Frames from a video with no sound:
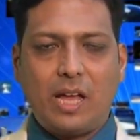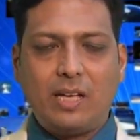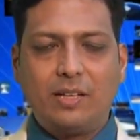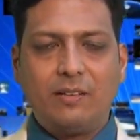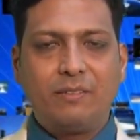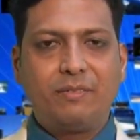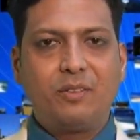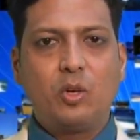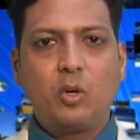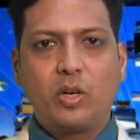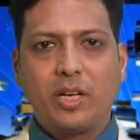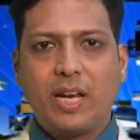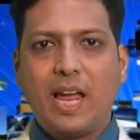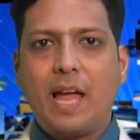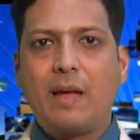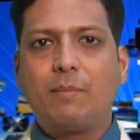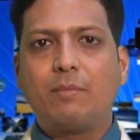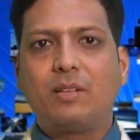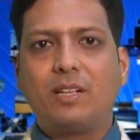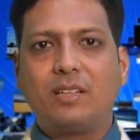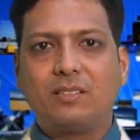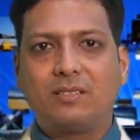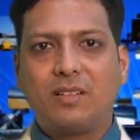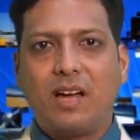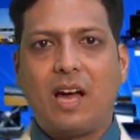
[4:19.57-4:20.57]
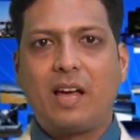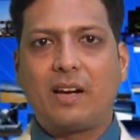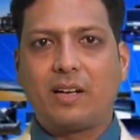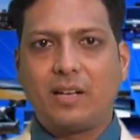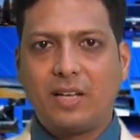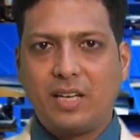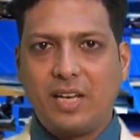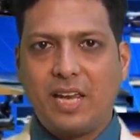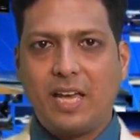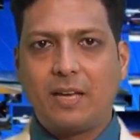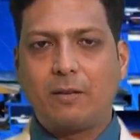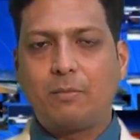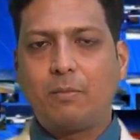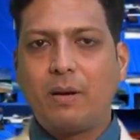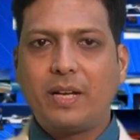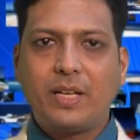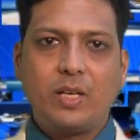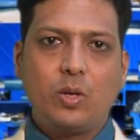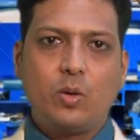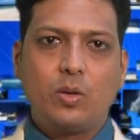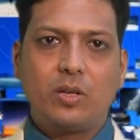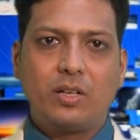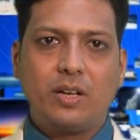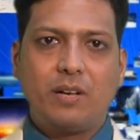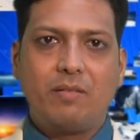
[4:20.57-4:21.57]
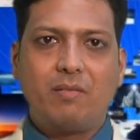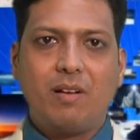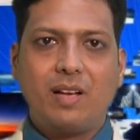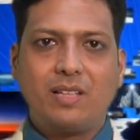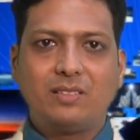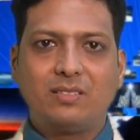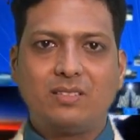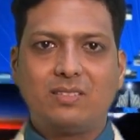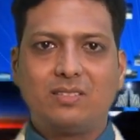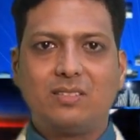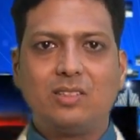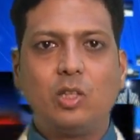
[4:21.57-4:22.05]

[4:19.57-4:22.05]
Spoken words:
If your cameras are nearby your devices,